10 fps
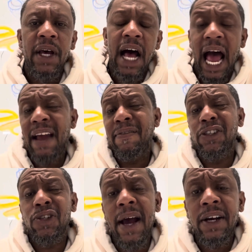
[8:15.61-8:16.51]
I even
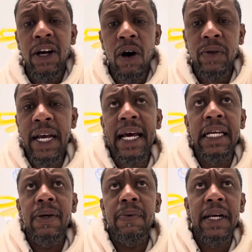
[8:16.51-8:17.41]
tried to
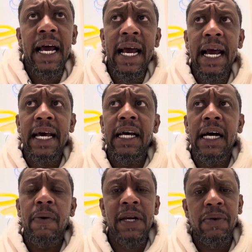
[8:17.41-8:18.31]
GoDaddy when
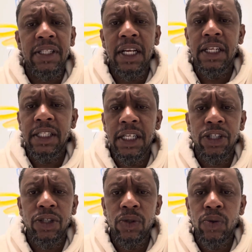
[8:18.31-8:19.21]
I was selling tennis
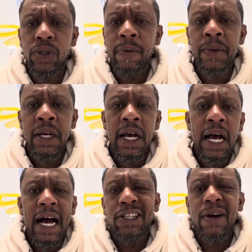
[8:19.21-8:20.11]
shoes.
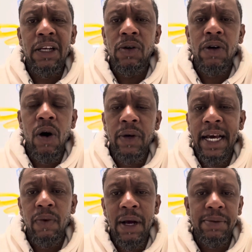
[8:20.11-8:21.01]
I tried a little
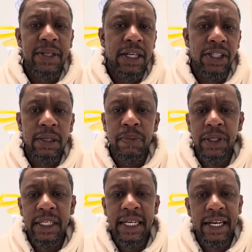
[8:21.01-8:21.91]
GoDaddy website just to put
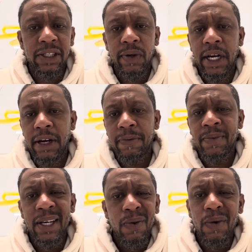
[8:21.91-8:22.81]
the kicks on there. It
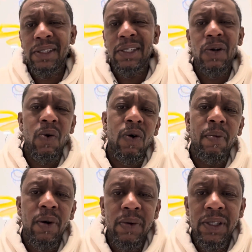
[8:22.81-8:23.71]
wasn't
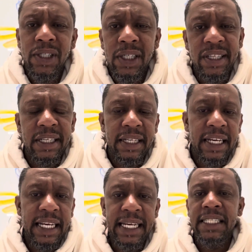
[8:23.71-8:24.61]
horrible. It's just the
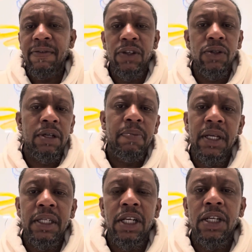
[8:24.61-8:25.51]
ease of
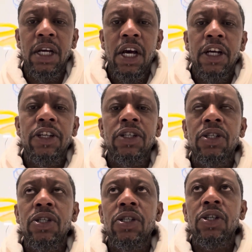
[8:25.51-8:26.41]
usability.
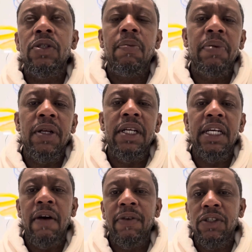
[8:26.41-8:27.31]
The
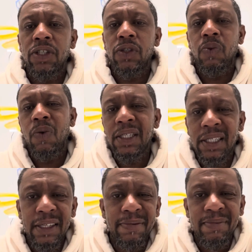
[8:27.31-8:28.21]
usability of it just
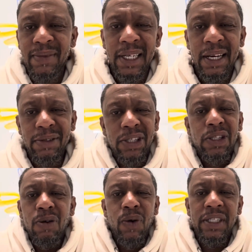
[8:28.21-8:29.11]
wasn't. It was just a
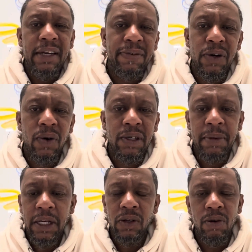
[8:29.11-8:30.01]
little more difficult to
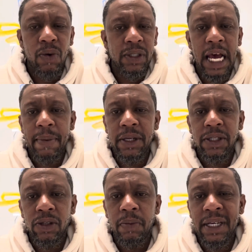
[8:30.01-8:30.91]
me, a little more time consuming.